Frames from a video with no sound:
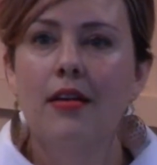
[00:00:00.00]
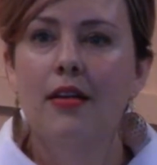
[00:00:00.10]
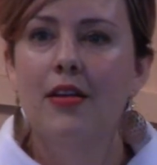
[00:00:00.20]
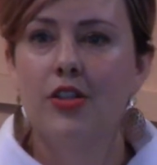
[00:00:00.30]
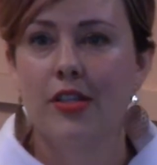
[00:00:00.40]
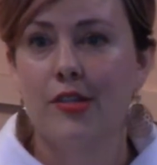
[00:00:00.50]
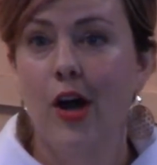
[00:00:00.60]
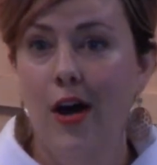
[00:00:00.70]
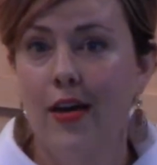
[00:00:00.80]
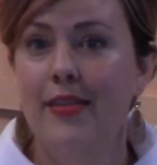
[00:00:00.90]
She's
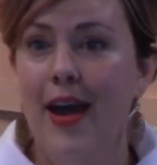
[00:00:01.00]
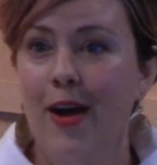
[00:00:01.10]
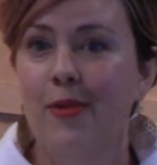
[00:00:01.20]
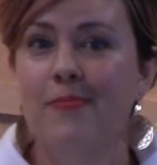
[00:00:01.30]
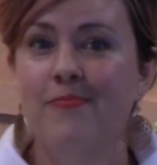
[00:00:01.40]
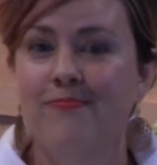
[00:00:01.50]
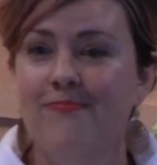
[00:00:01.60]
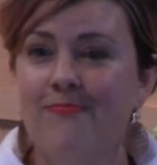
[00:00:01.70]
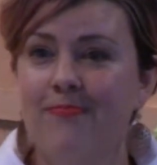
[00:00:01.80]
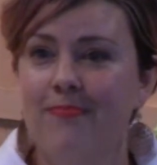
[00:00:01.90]
gone now.
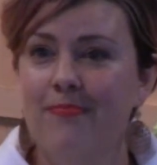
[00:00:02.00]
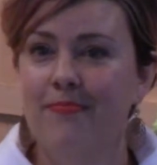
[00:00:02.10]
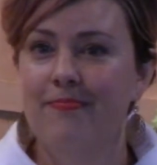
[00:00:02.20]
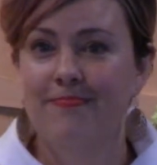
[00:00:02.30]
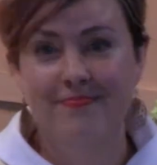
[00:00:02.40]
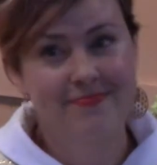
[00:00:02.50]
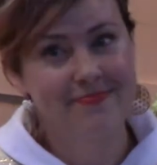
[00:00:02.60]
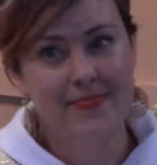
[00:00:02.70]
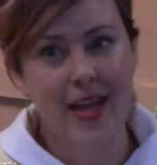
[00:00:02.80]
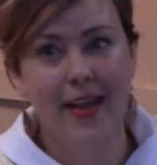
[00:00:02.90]

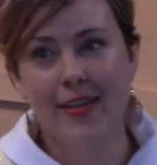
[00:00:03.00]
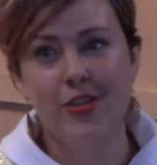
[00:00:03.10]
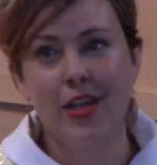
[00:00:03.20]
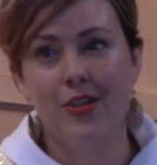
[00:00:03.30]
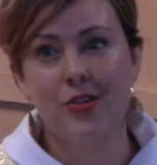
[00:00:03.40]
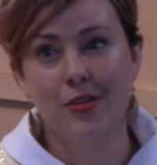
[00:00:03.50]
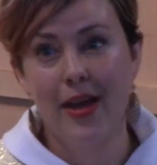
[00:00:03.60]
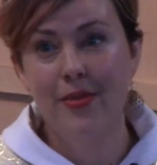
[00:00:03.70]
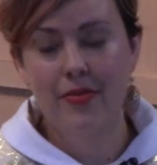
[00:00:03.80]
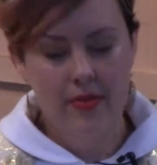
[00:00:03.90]
That can change your
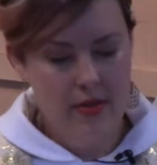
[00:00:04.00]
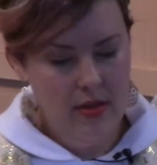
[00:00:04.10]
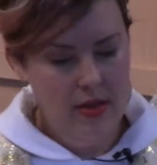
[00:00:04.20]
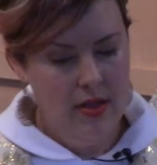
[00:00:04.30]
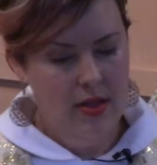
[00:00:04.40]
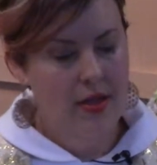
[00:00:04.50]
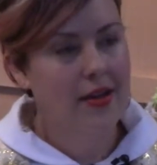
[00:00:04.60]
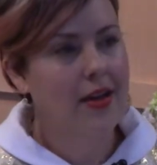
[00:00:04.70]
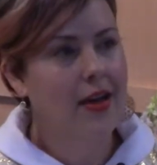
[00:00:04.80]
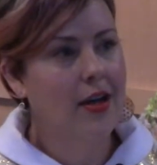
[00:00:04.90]
life.
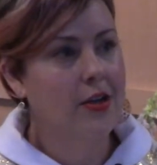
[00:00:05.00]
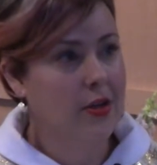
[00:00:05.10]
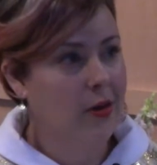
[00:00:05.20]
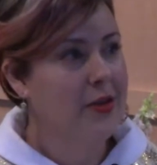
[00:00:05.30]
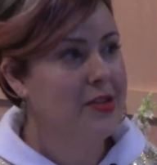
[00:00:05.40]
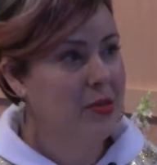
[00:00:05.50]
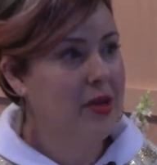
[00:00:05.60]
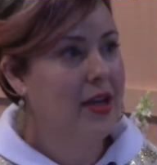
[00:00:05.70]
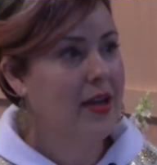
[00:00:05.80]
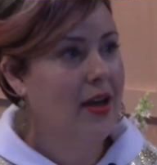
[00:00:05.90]
You're going to
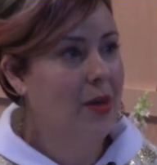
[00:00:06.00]
be a